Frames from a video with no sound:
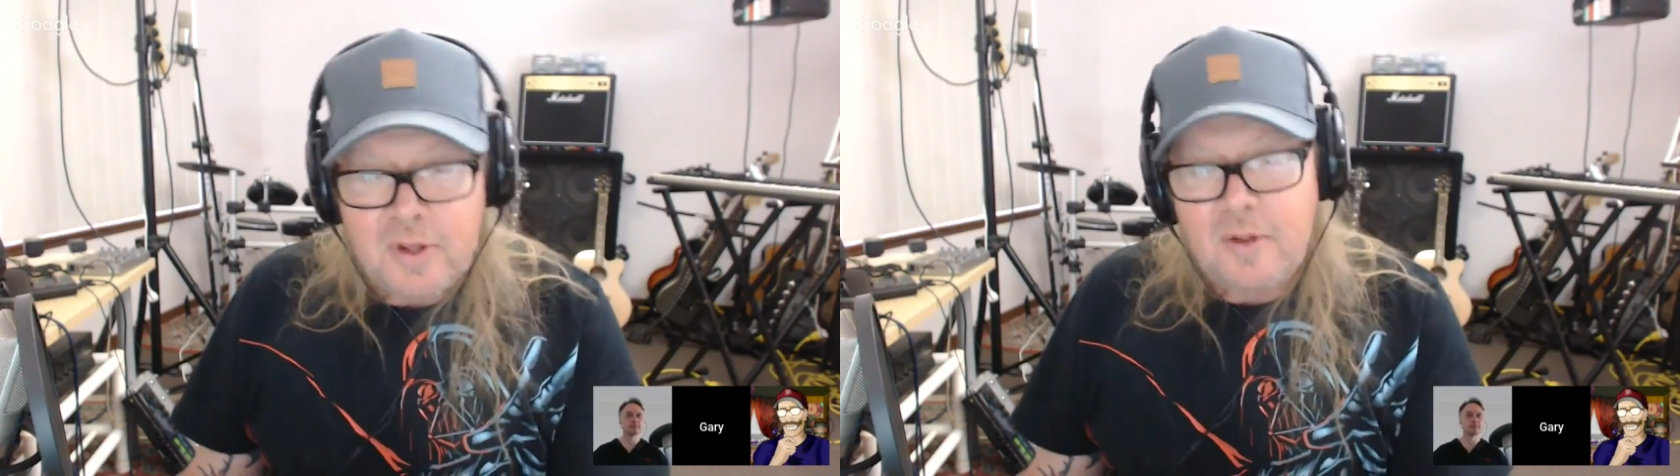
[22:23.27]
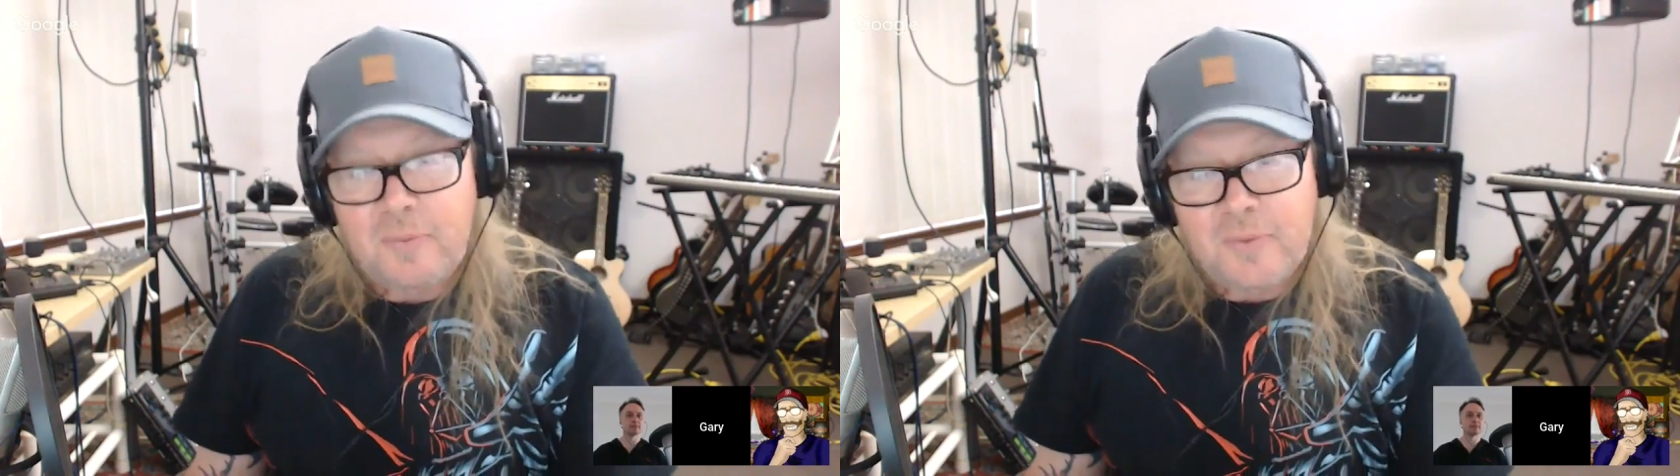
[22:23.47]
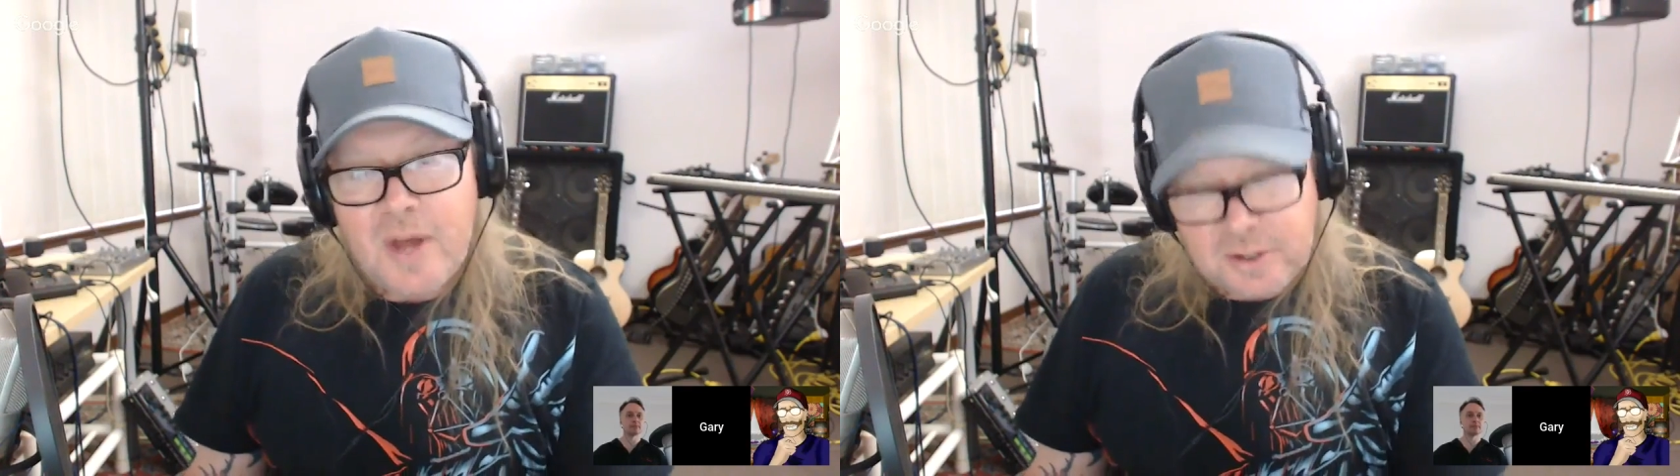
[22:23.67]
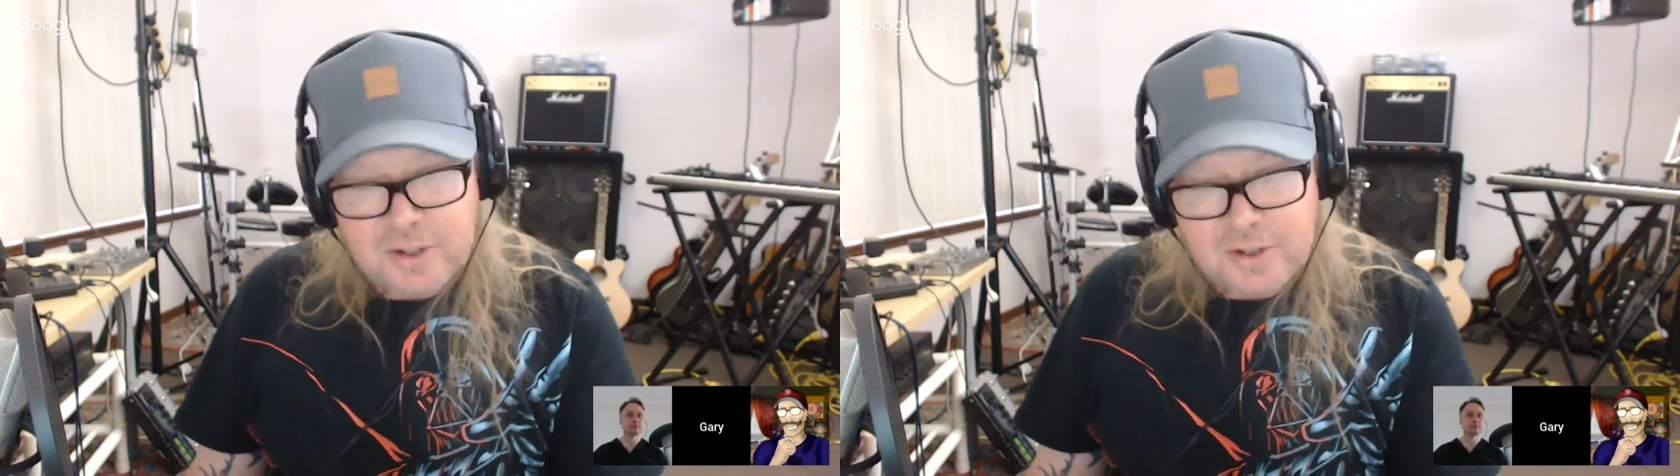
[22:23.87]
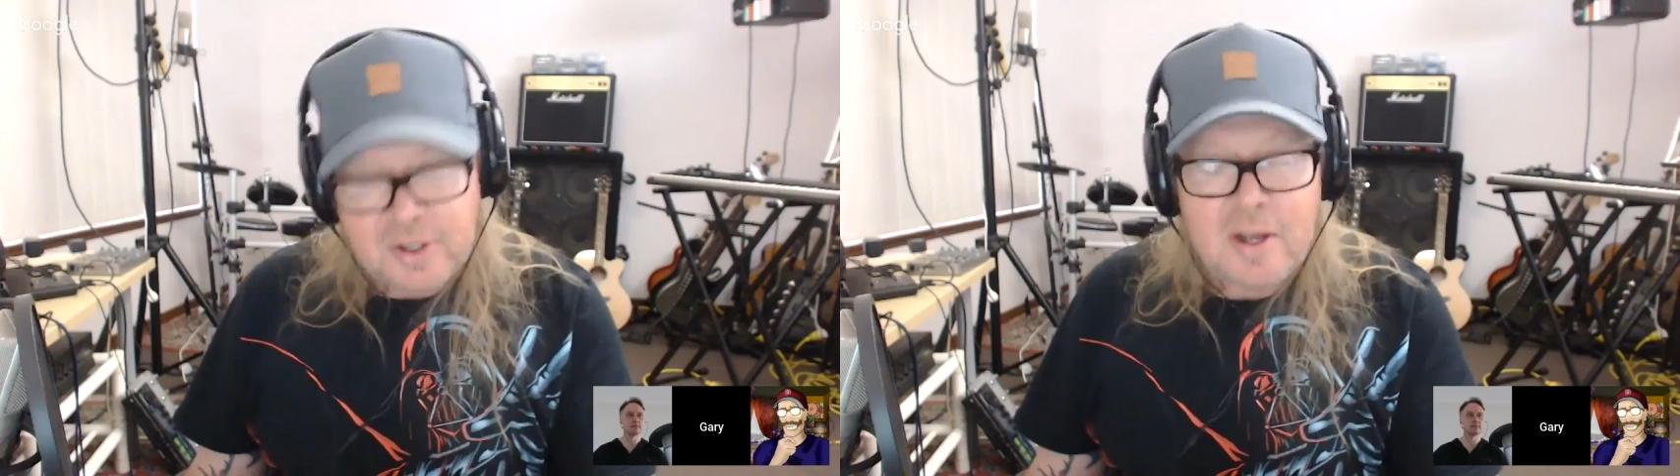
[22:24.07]
that's the
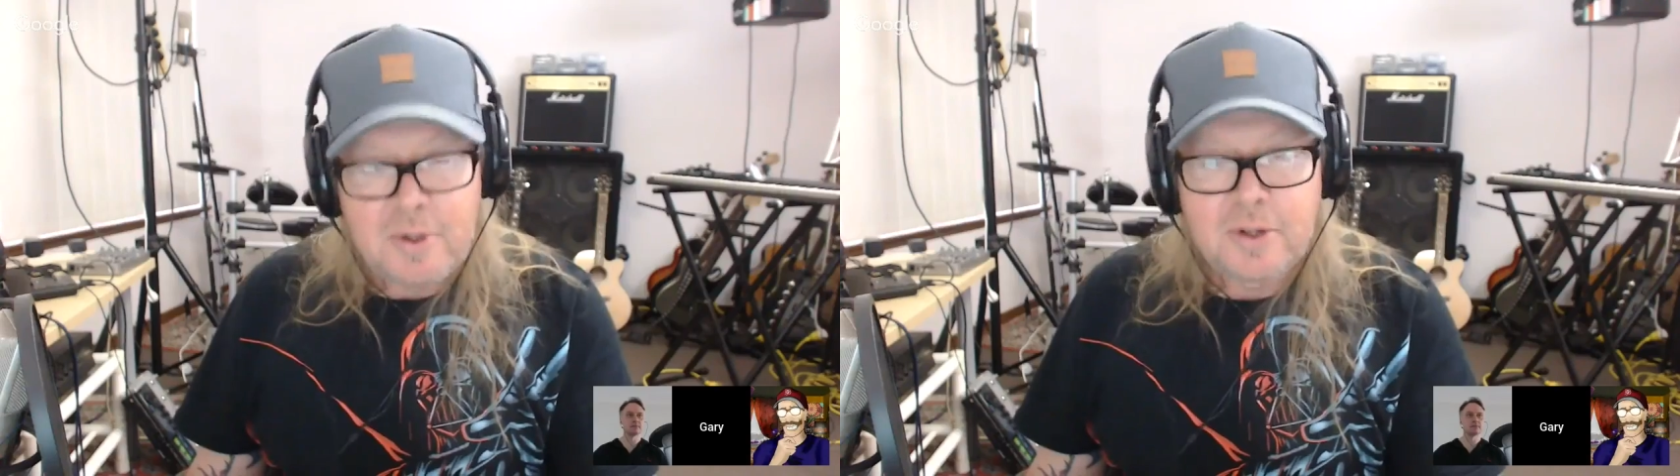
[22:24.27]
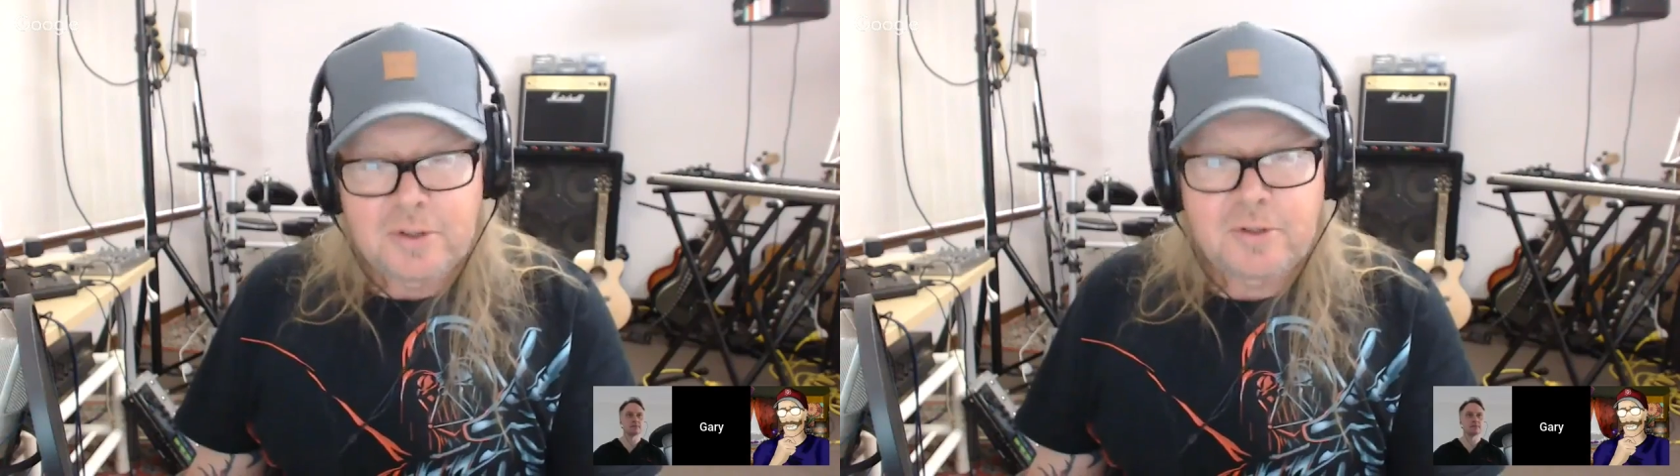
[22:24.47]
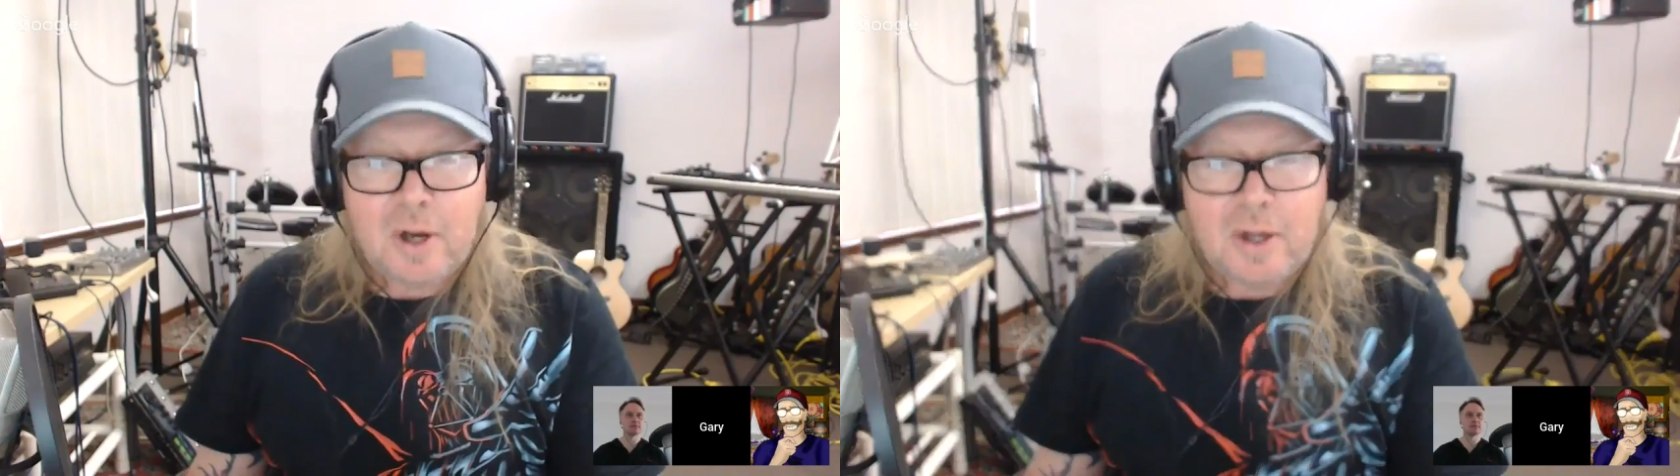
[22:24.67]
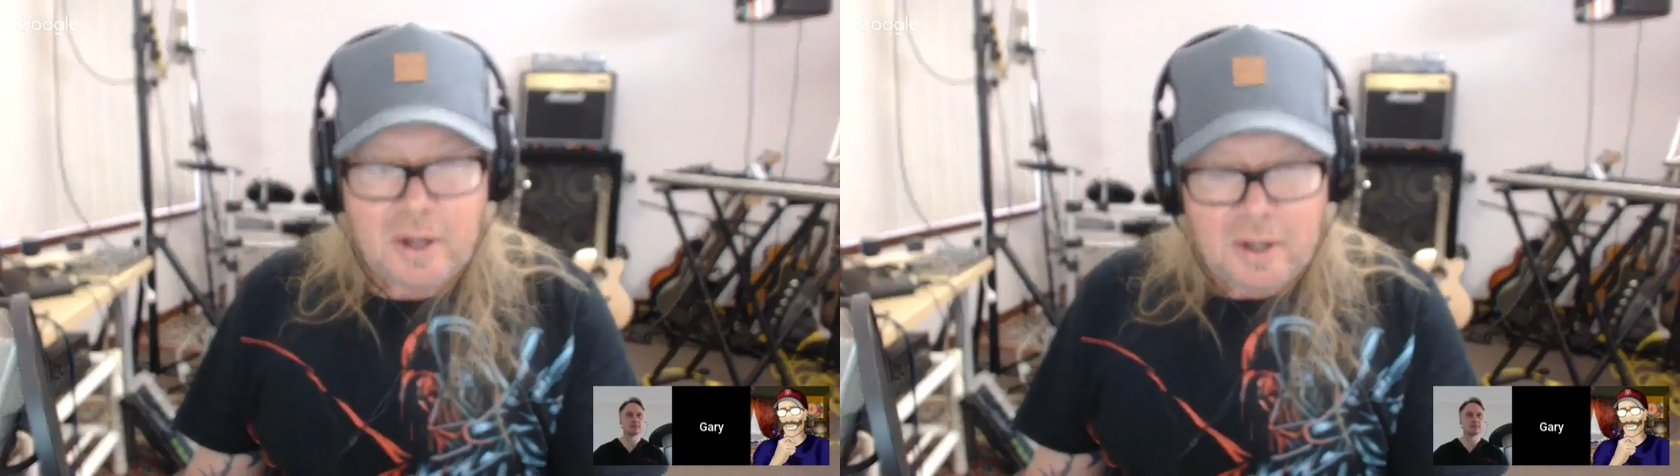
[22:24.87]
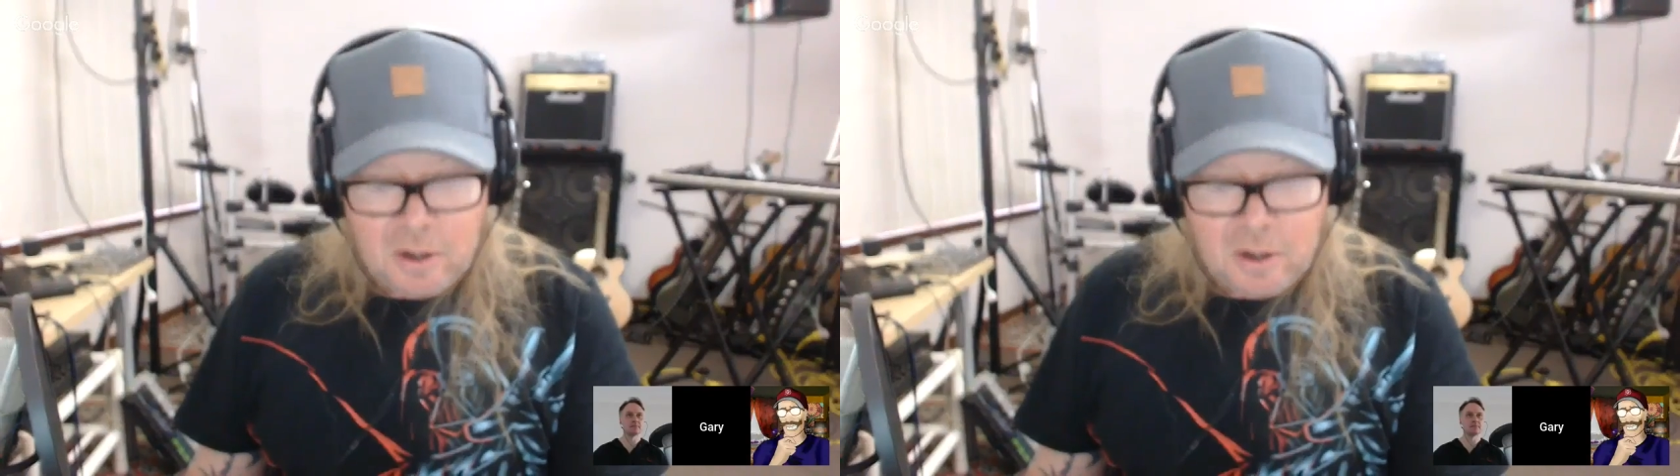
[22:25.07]
same in Australia.